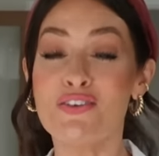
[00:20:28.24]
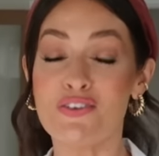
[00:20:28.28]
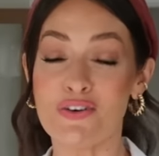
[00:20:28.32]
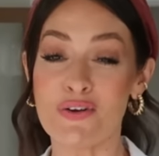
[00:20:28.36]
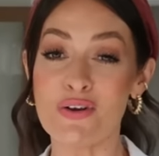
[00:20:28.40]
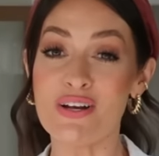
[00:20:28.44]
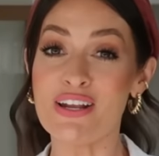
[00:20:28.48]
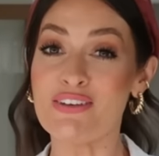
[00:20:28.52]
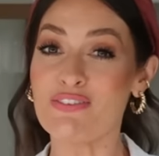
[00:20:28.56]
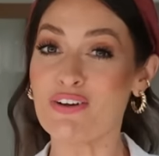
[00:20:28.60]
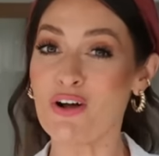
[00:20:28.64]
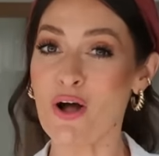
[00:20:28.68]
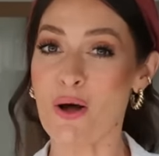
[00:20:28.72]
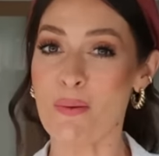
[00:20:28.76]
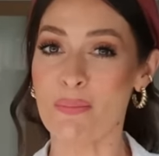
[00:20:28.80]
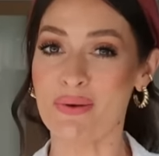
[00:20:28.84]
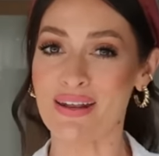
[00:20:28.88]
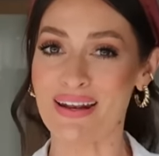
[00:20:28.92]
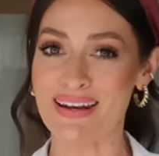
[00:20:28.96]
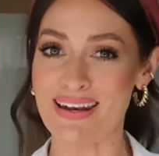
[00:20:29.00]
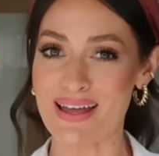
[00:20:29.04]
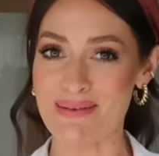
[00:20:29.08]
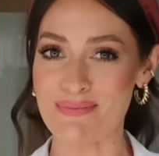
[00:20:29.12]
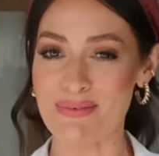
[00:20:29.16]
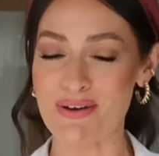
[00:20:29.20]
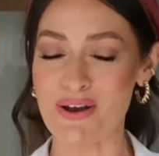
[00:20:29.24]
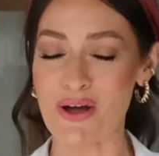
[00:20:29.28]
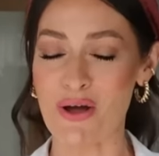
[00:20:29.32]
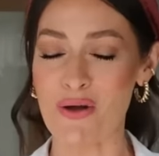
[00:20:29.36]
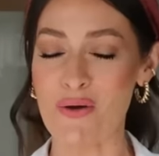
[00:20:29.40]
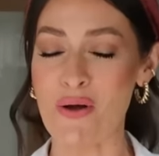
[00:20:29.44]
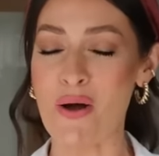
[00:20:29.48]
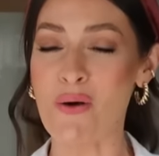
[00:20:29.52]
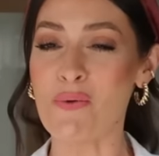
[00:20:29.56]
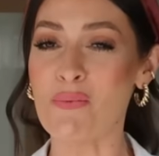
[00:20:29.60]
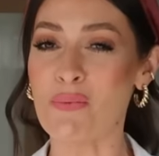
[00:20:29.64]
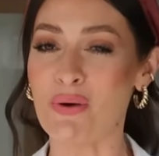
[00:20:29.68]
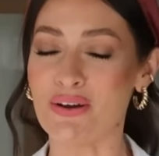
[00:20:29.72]
do leave a comment and let me
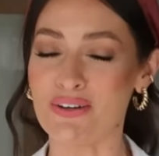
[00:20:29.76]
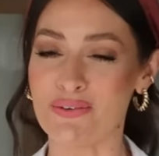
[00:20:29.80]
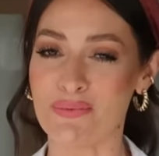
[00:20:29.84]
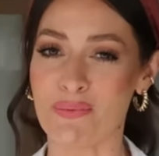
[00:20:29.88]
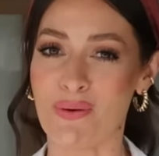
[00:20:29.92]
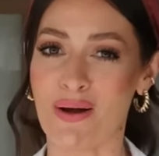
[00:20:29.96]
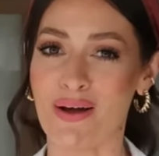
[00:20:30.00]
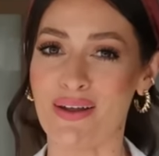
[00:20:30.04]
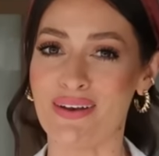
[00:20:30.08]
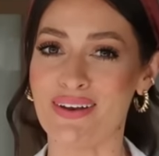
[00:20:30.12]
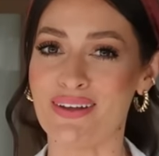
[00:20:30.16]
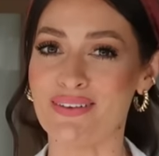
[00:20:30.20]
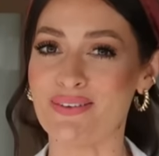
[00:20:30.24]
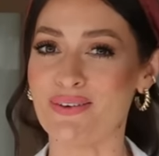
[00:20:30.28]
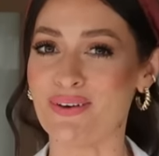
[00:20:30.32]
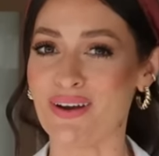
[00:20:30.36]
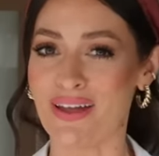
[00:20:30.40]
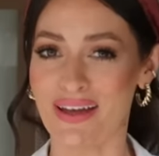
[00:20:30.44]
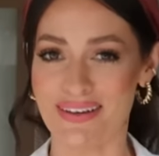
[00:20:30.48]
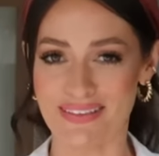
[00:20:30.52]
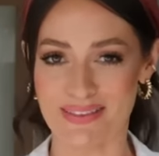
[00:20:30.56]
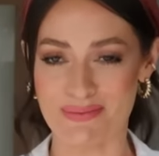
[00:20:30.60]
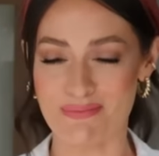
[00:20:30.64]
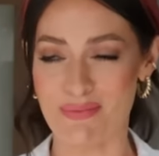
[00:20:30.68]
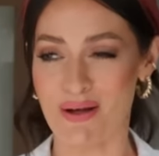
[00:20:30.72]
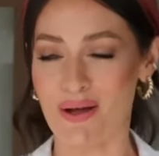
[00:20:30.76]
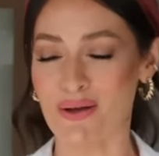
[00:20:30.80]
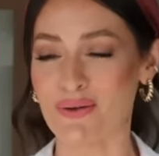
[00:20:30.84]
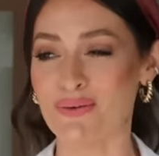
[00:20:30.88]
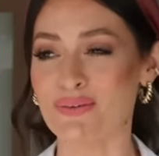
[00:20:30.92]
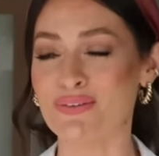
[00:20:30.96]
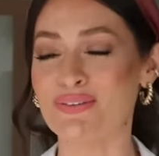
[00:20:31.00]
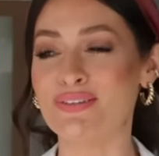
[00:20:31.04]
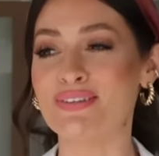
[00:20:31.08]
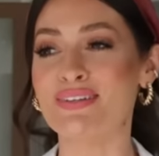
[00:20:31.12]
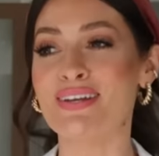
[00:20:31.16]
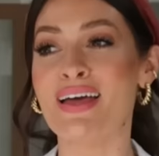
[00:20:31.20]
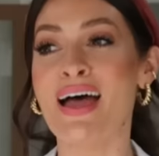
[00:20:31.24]
know which one you like the
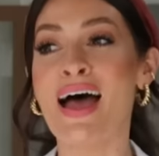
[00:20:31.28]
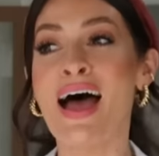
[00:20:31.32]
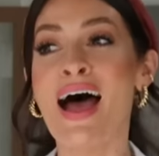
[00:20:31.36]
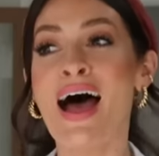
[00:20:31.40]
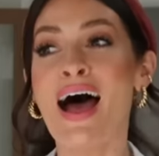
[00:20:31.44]
most.